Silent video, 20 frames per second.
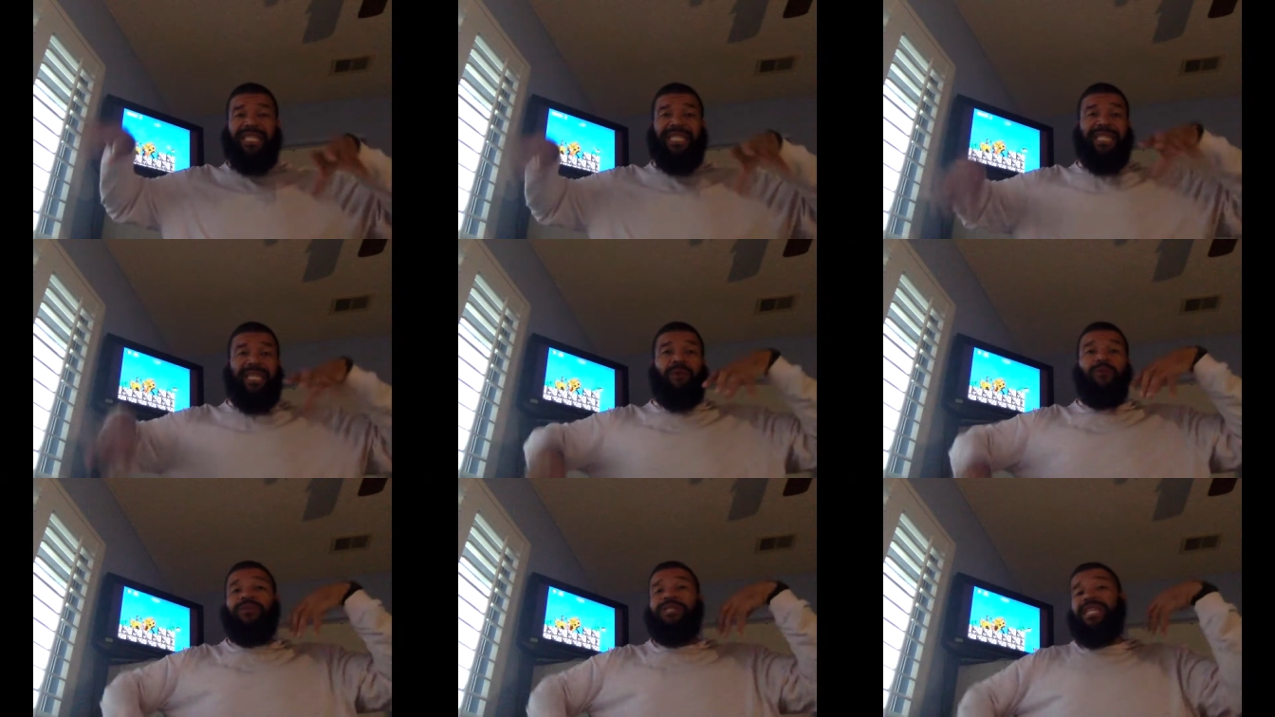
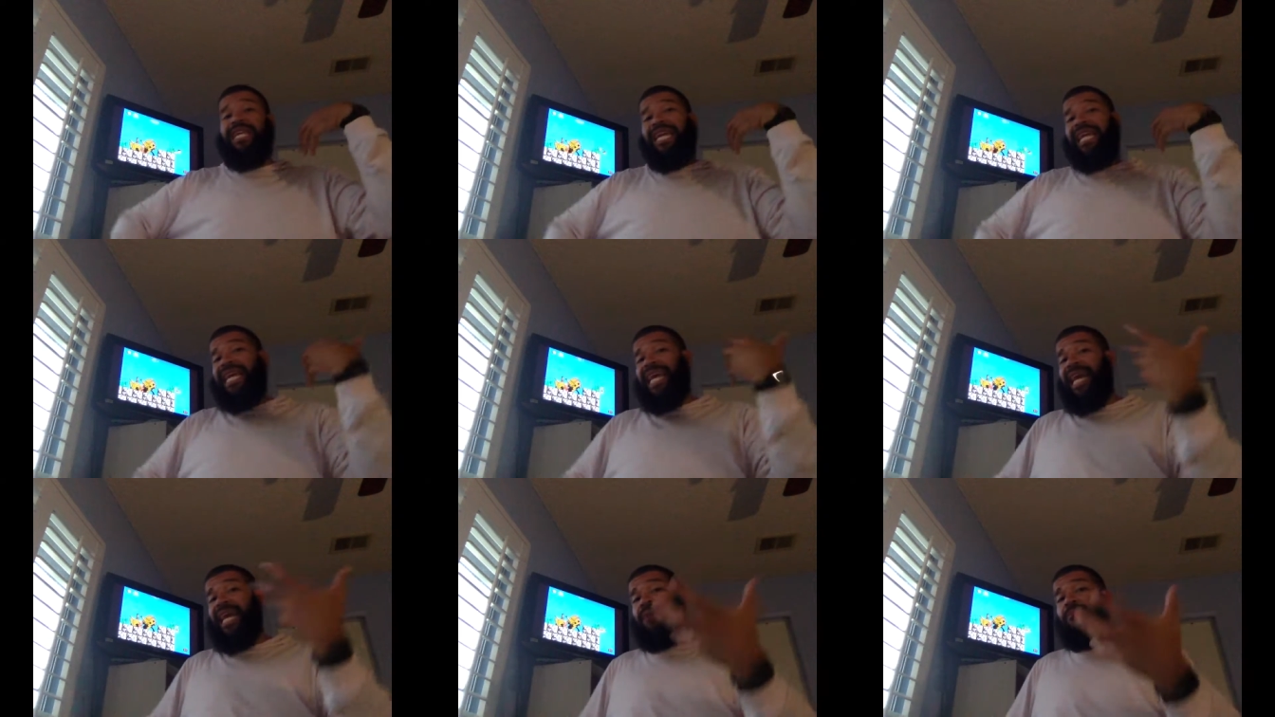There was a
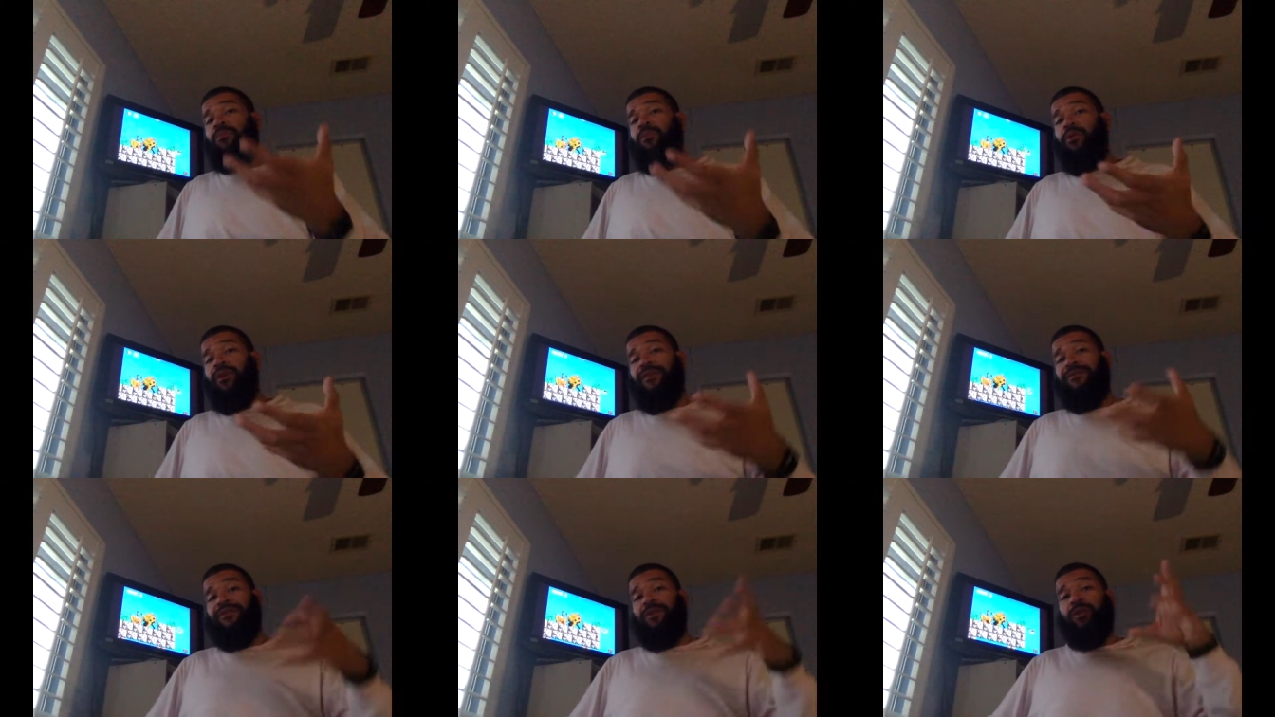Game
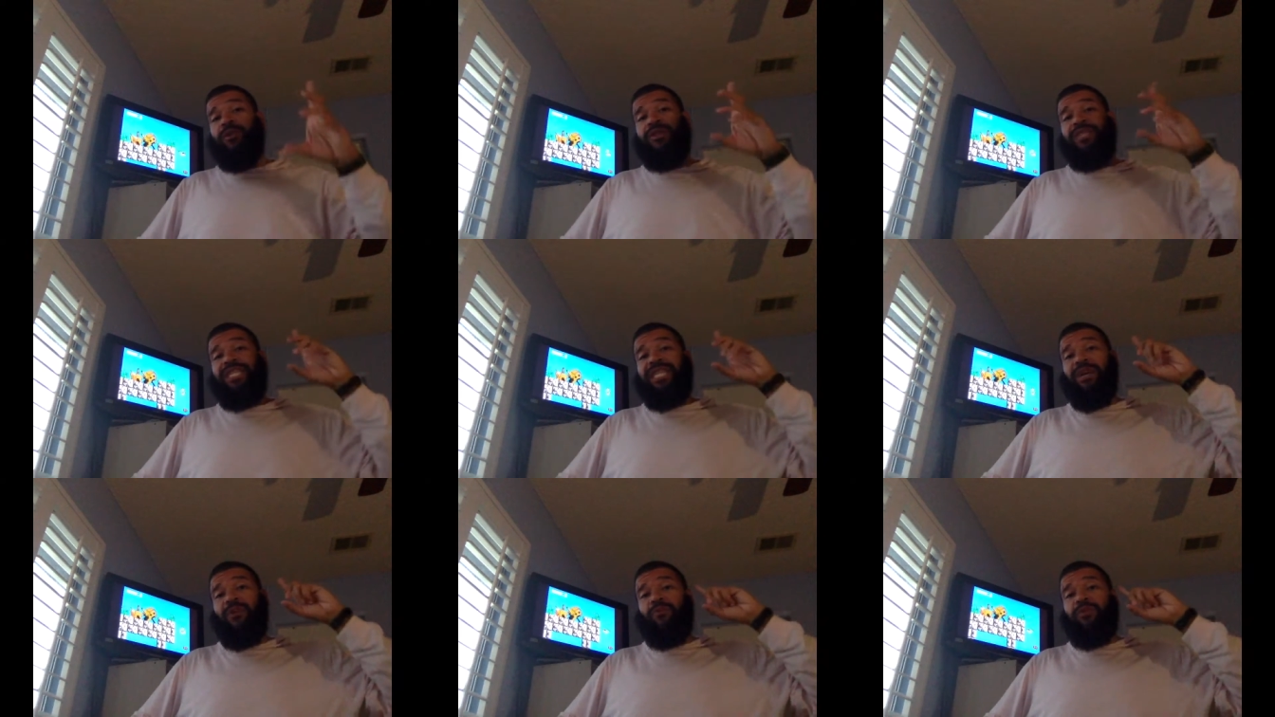Boy version
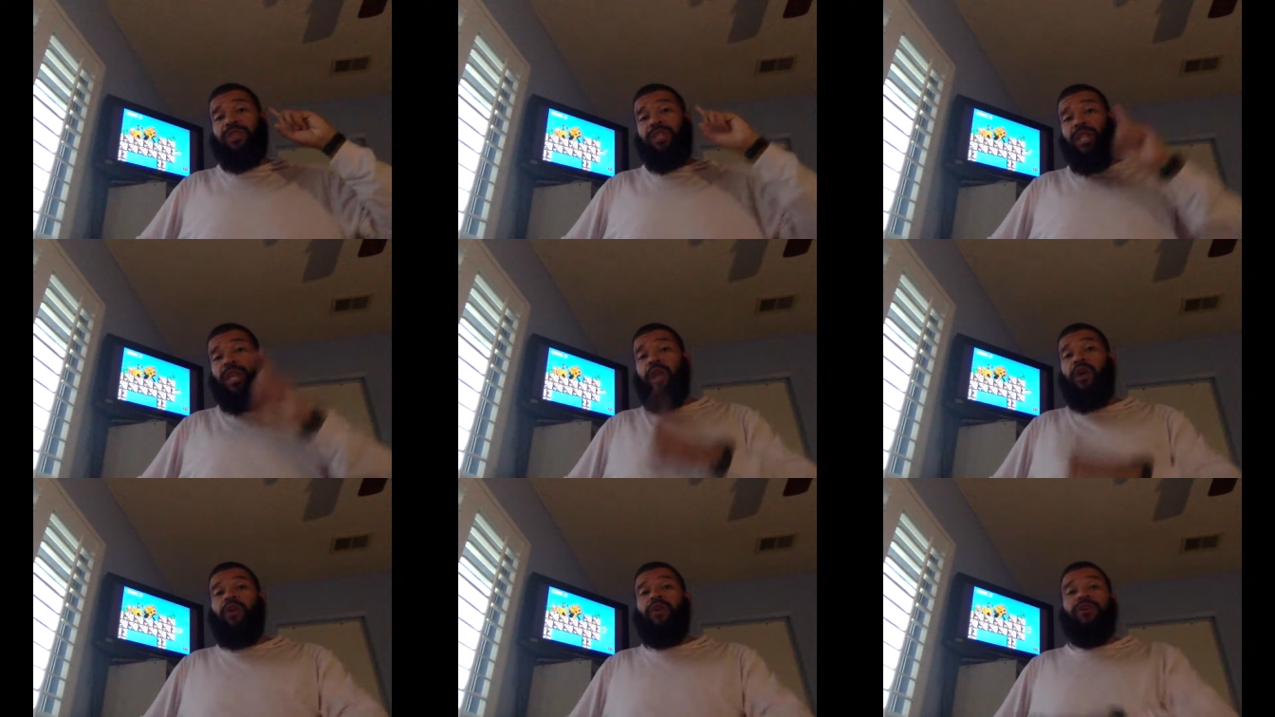that was
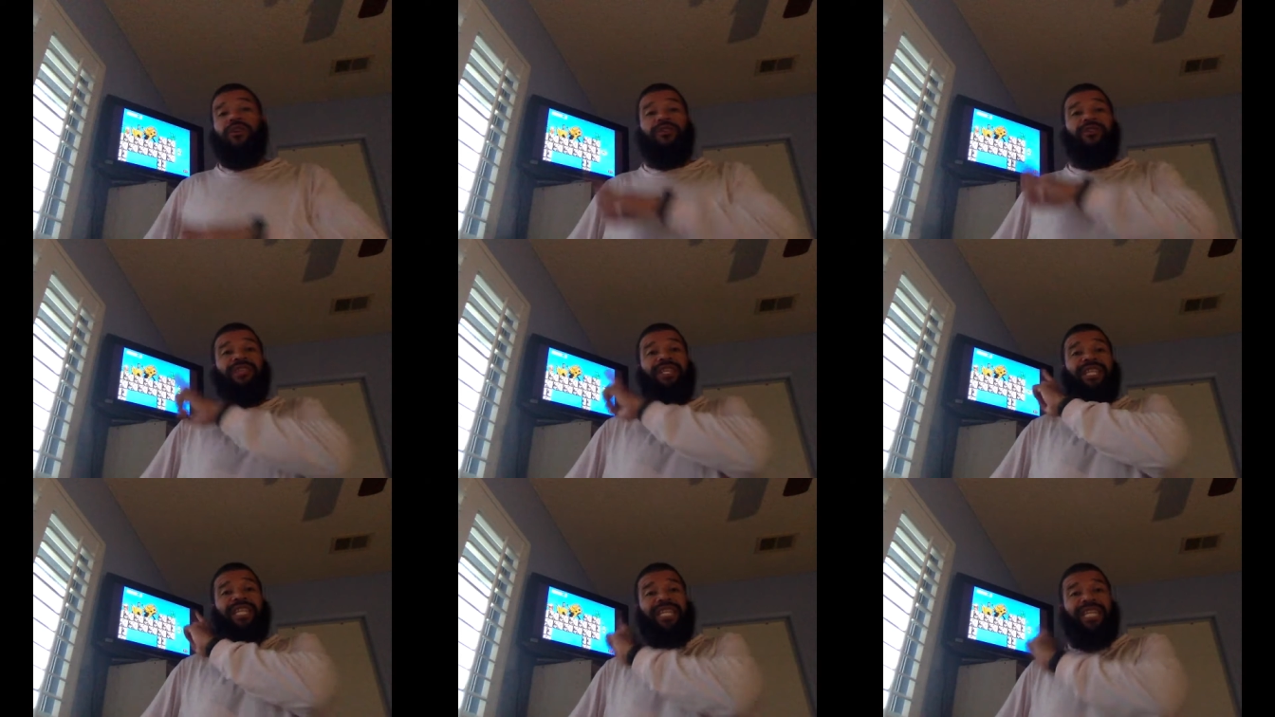longer
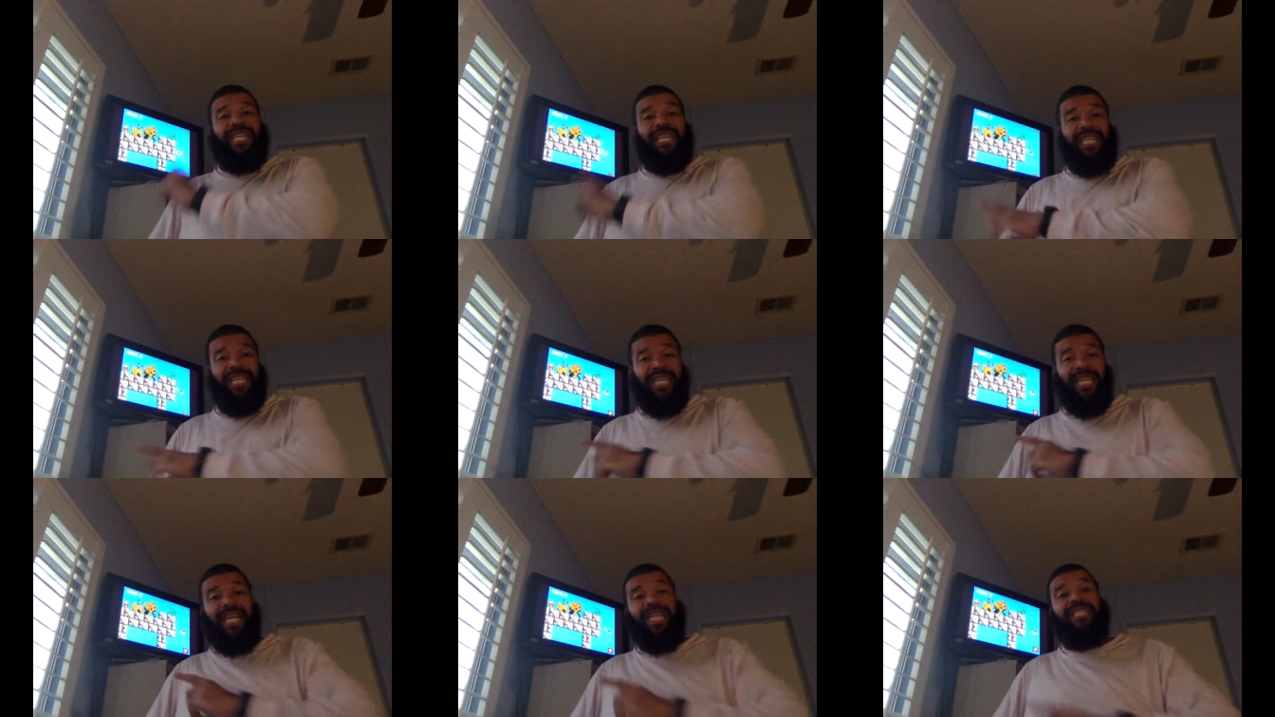than the
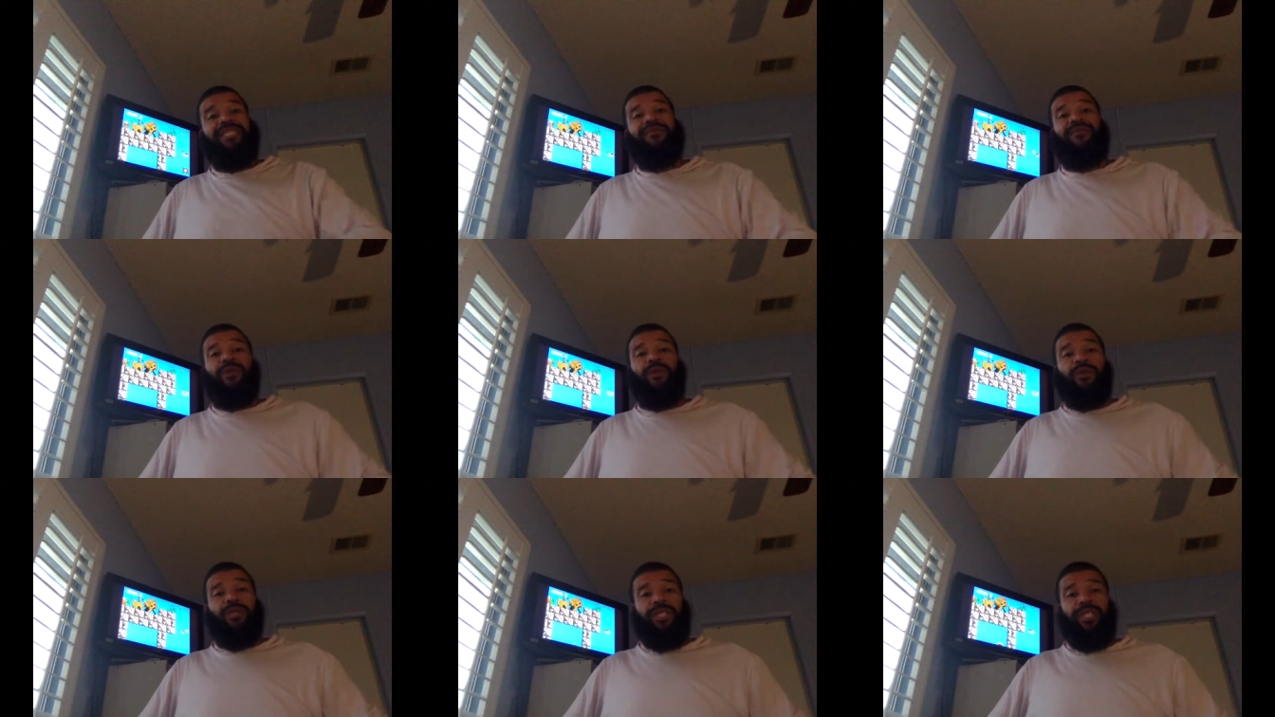NES
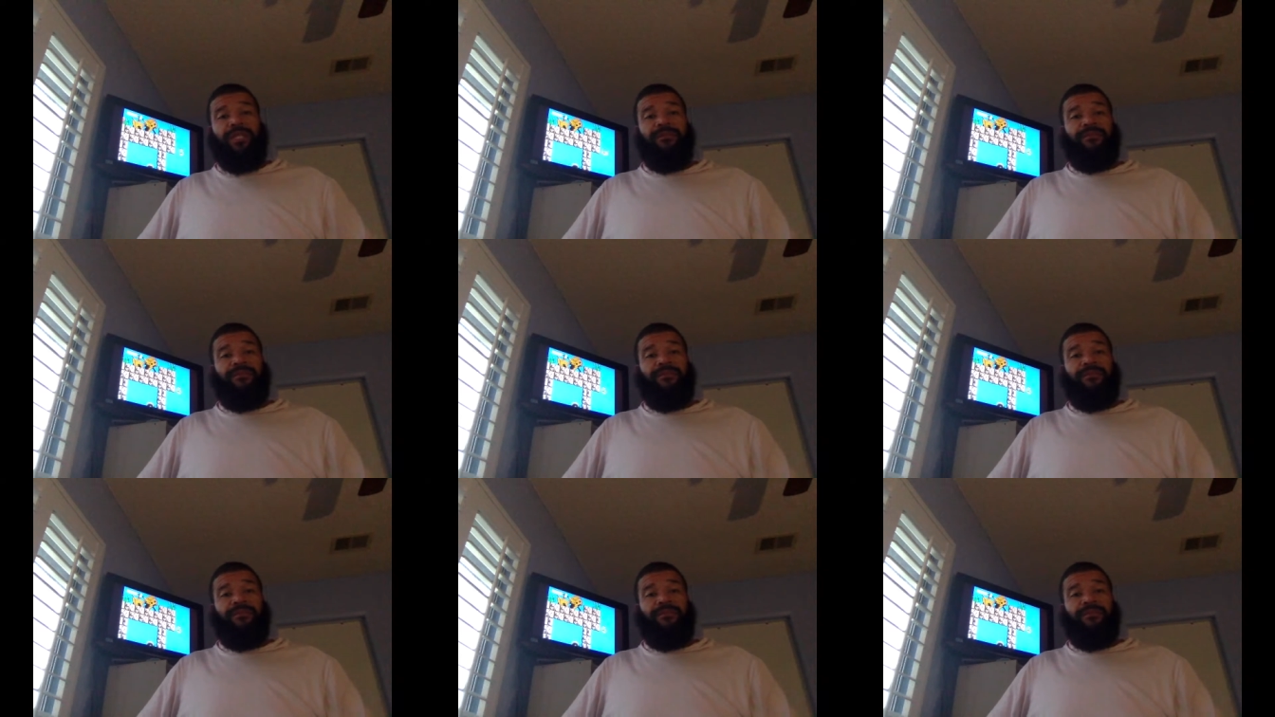version.